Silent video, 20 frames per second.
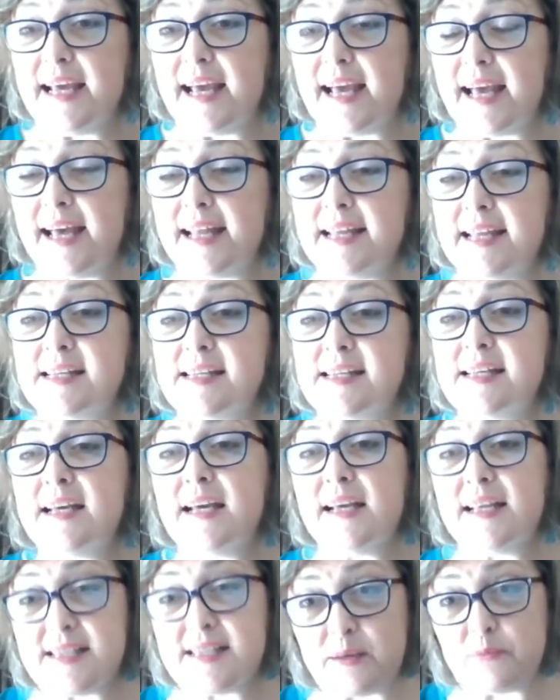and
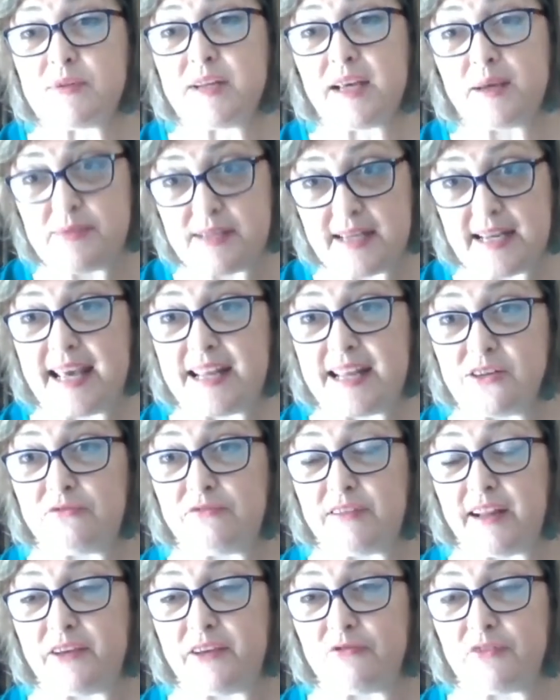sometimes an
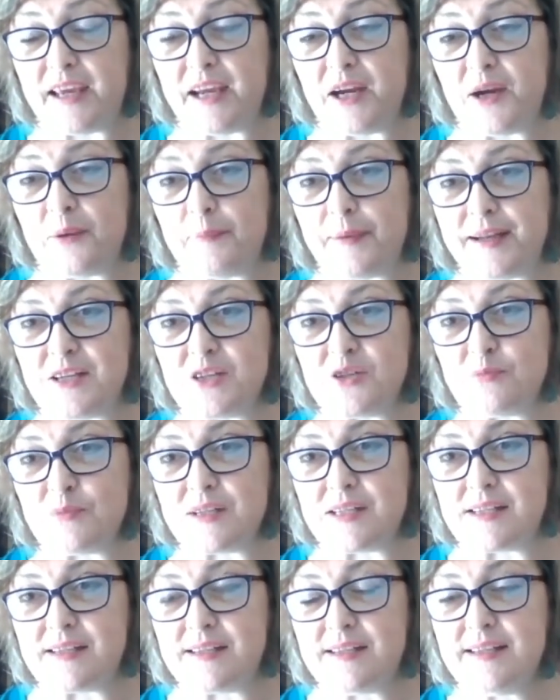end-of-life care management.